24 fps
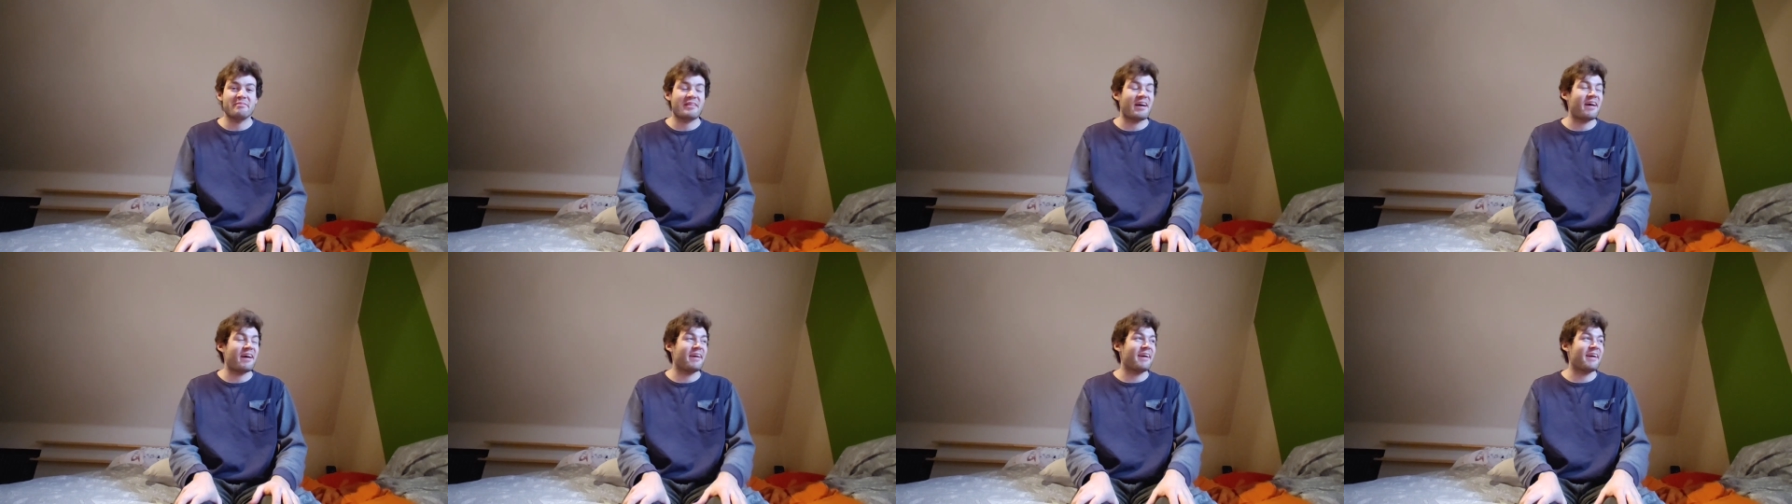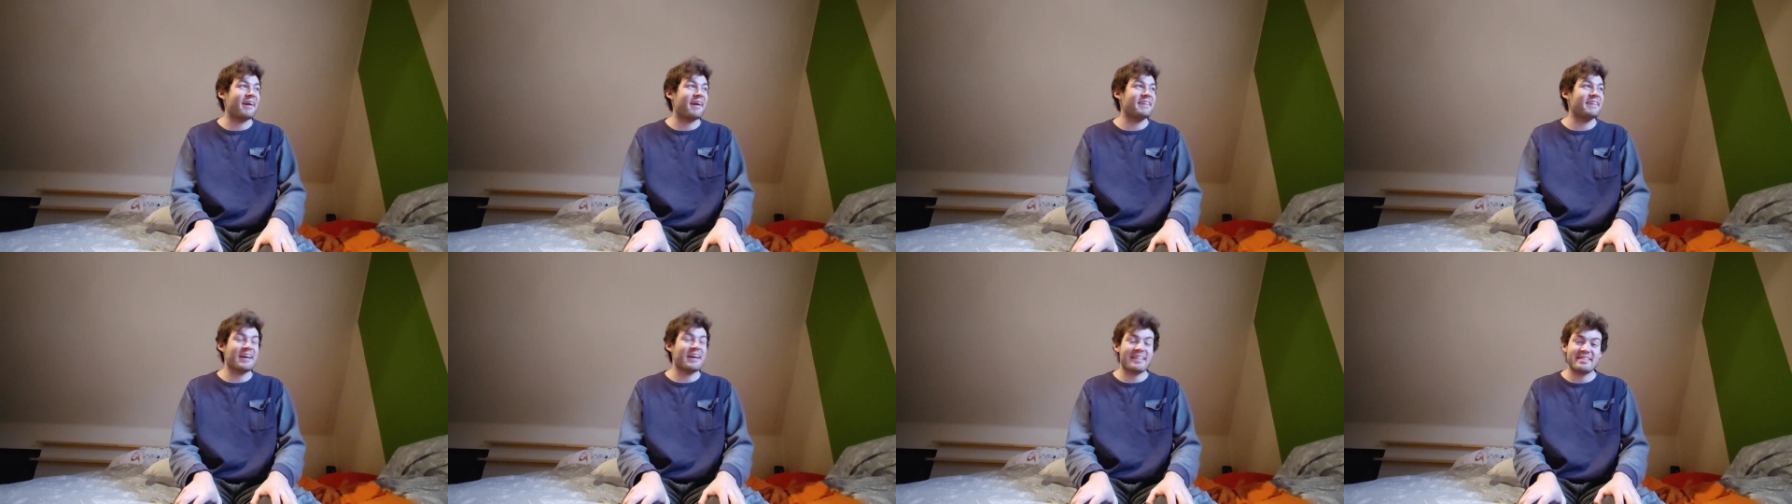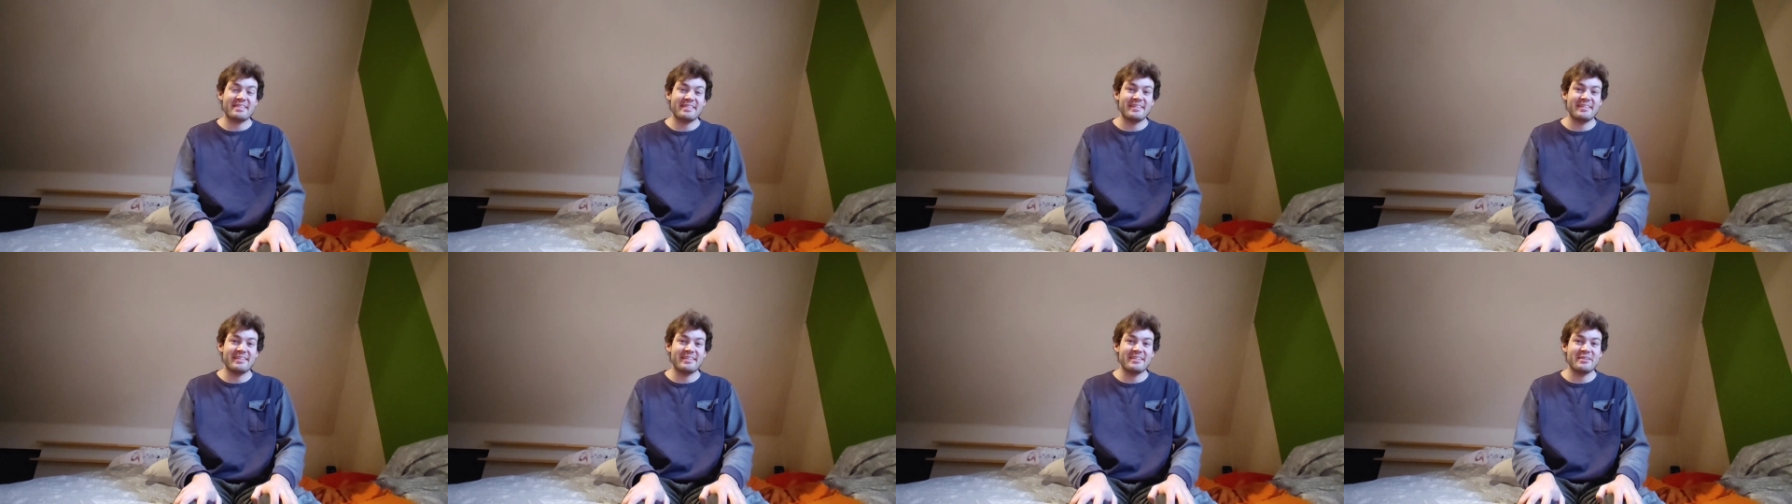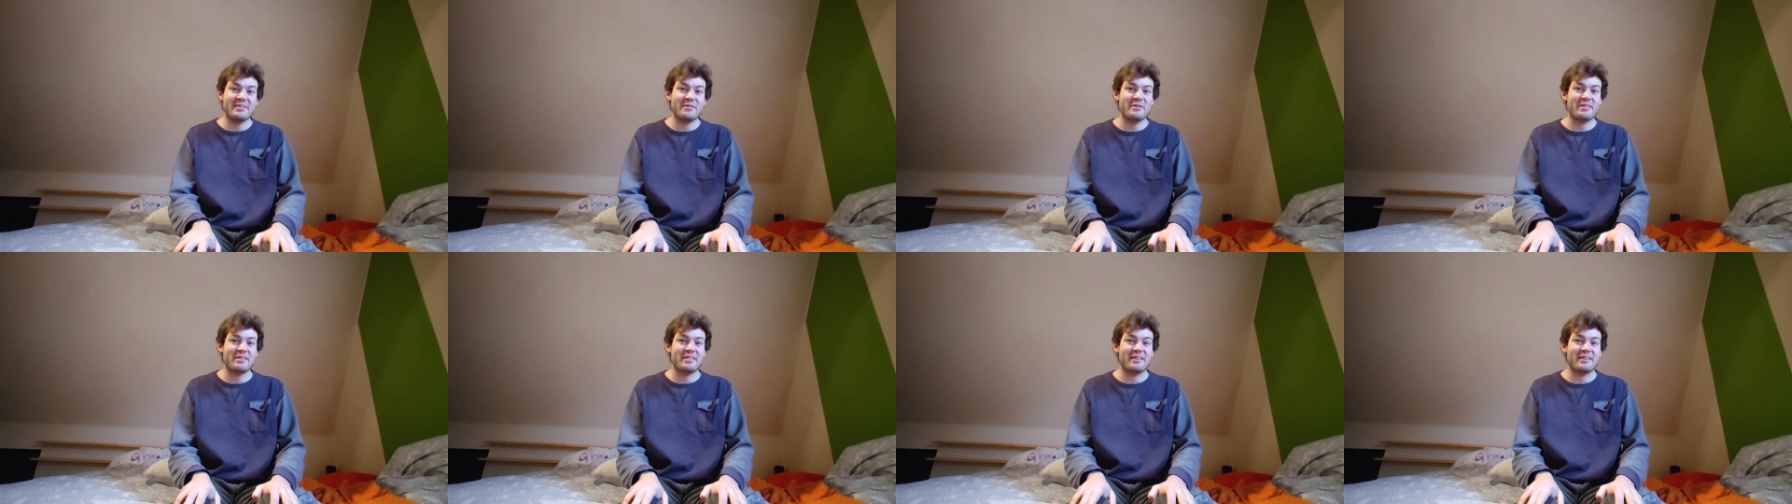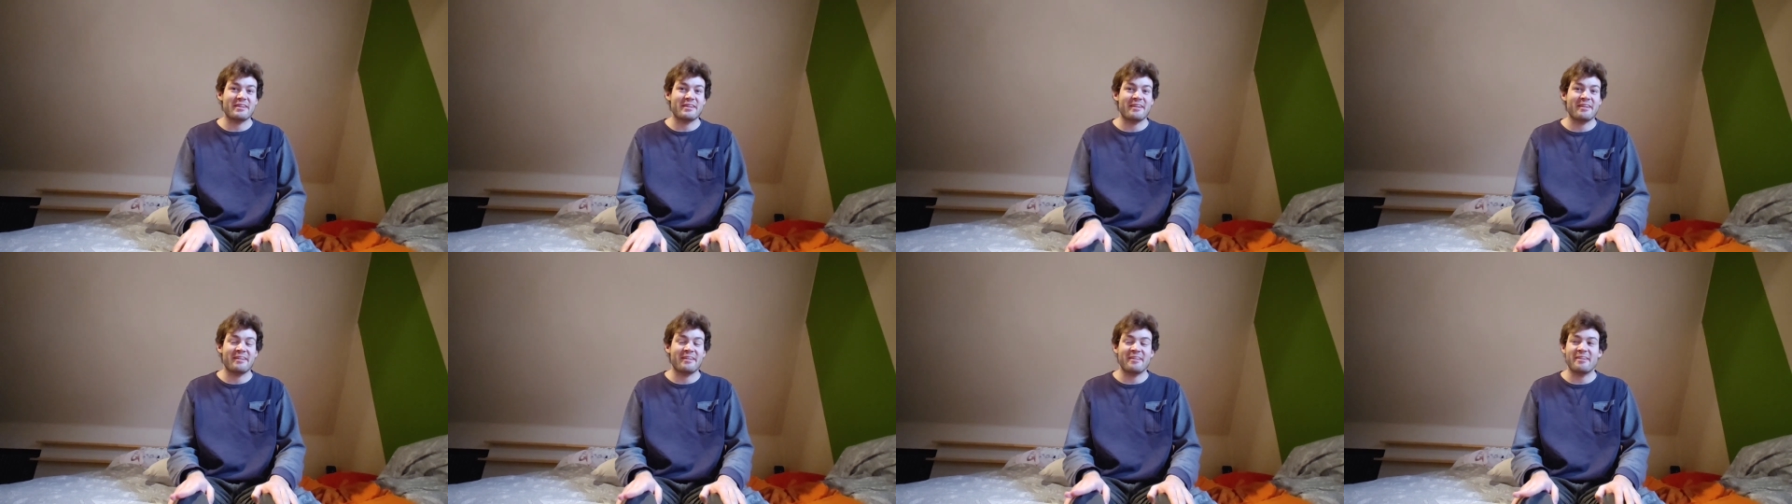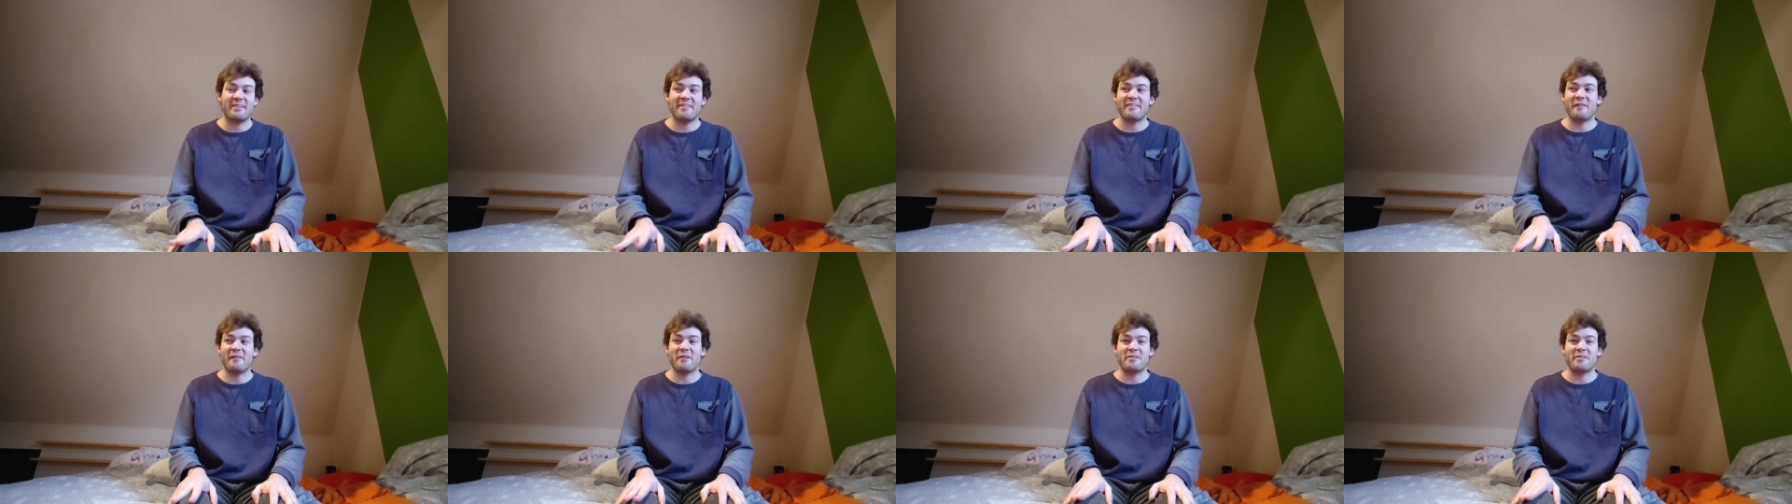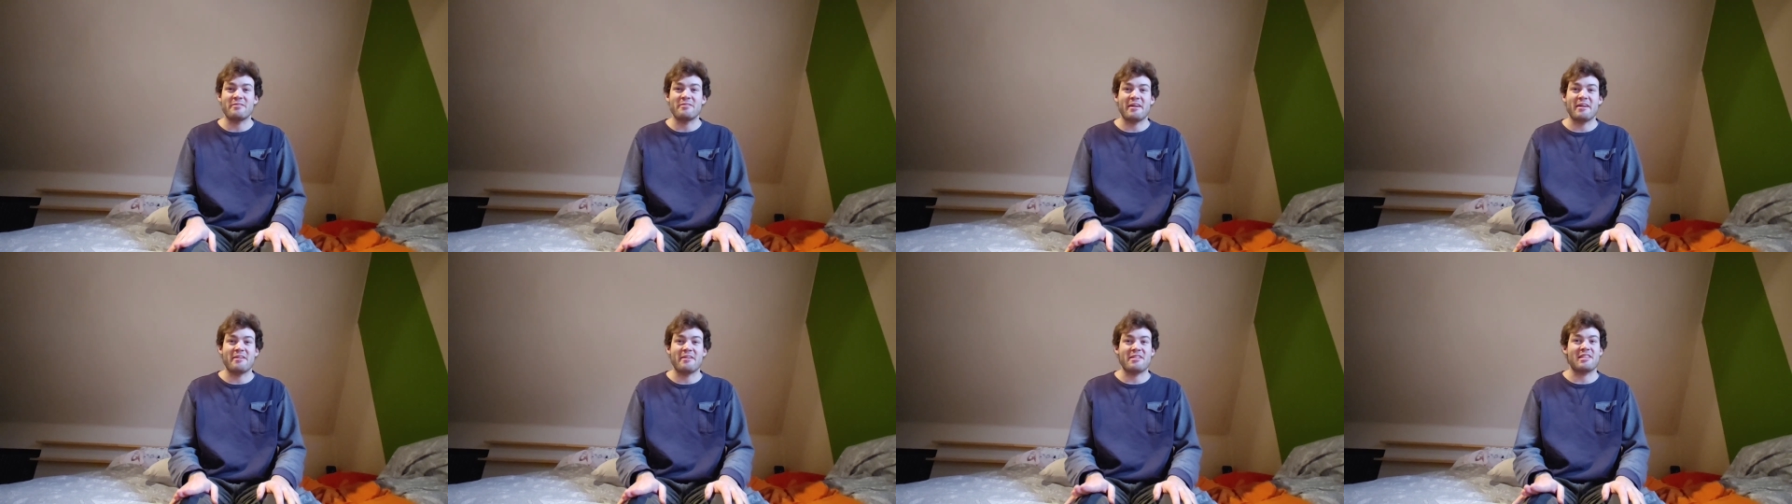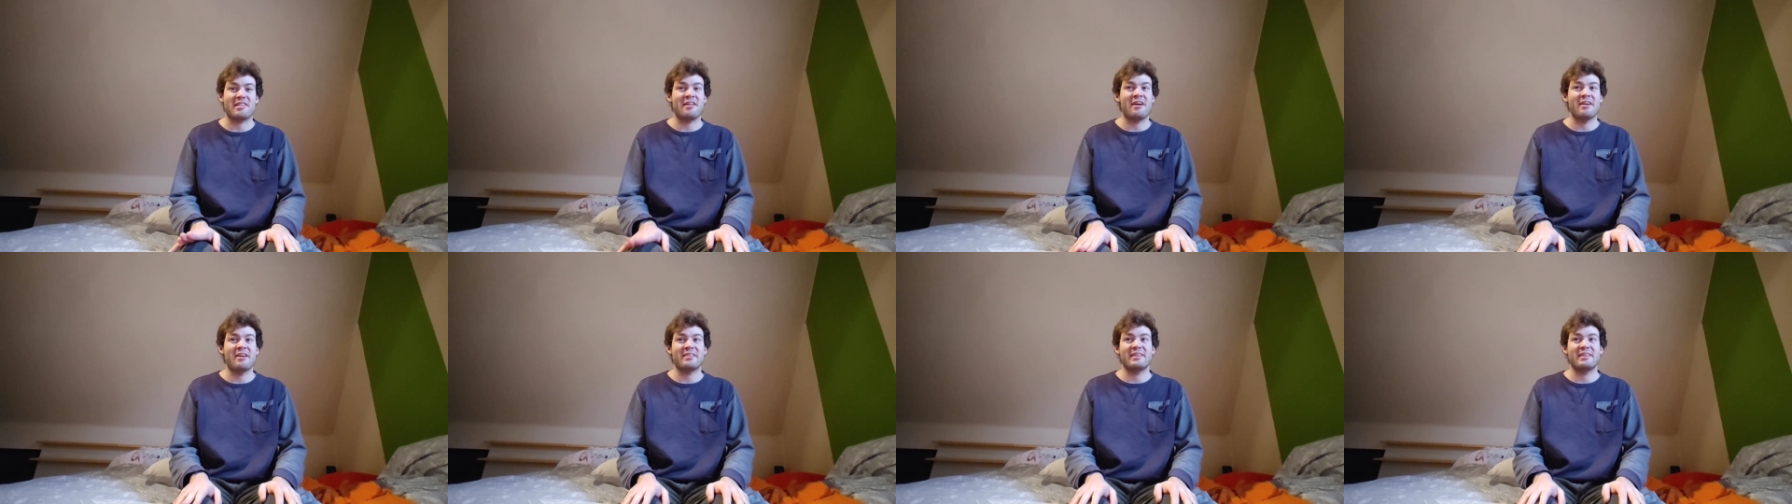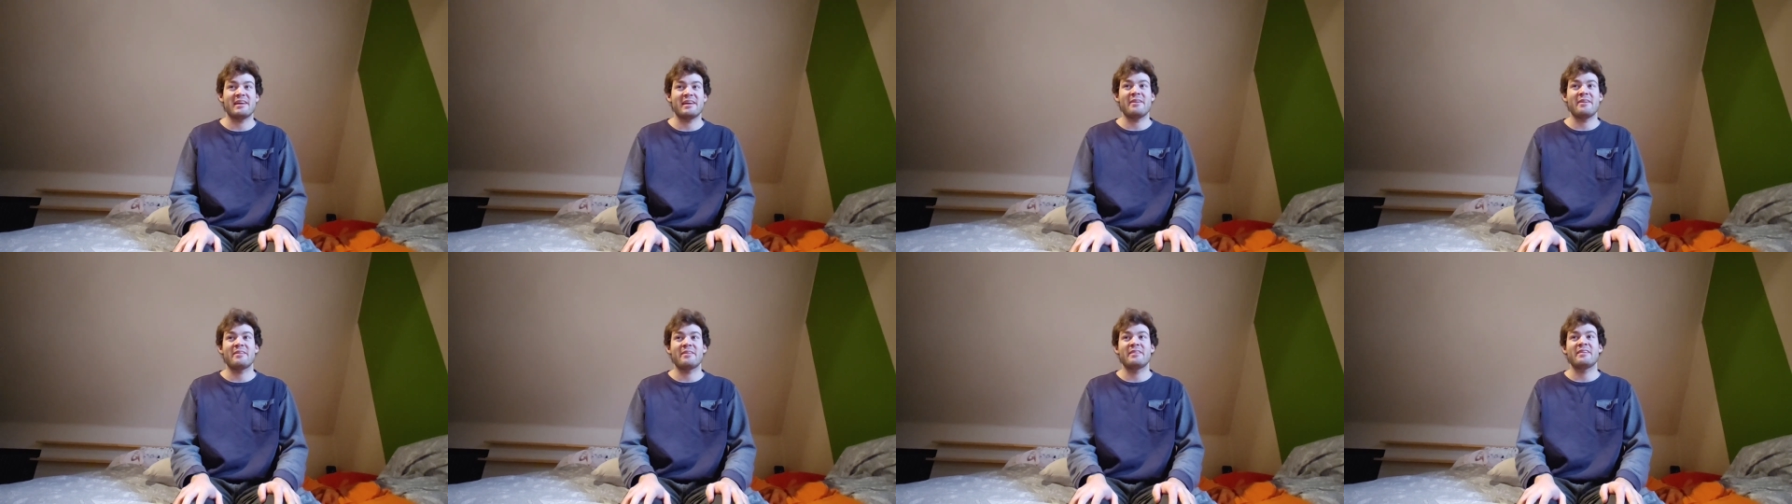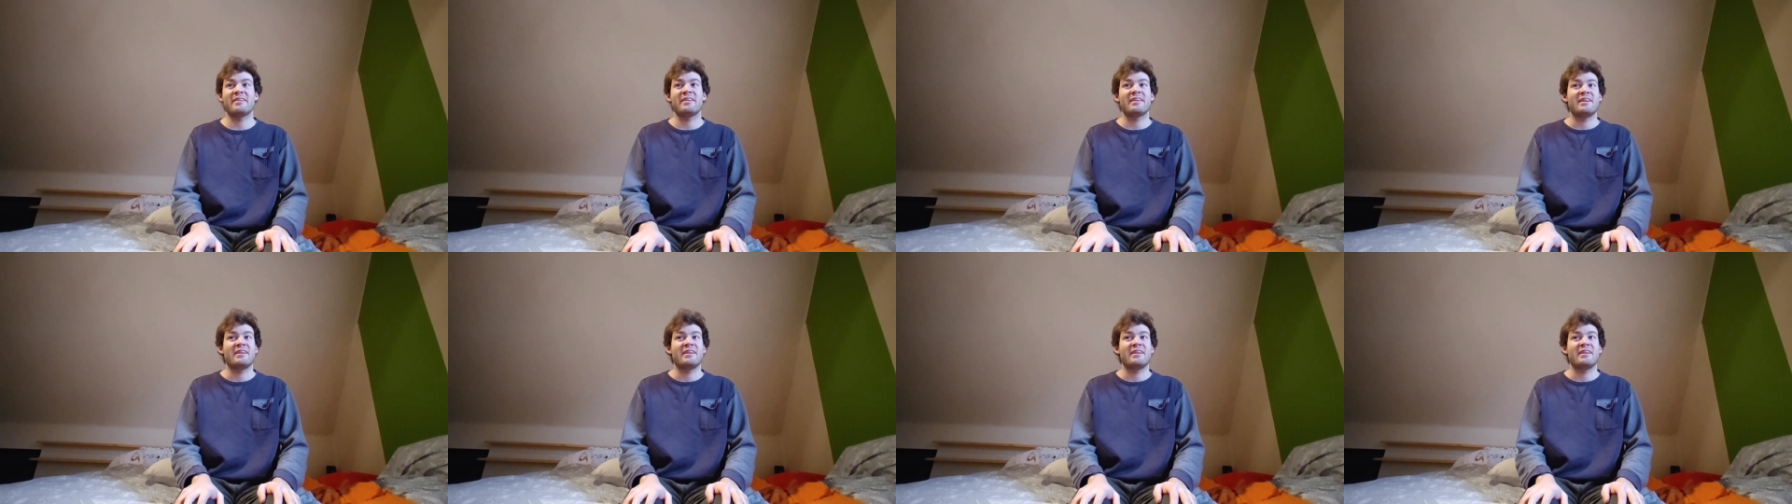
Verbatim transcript: I uh, got nothing to do with the current coronavirus lockdown,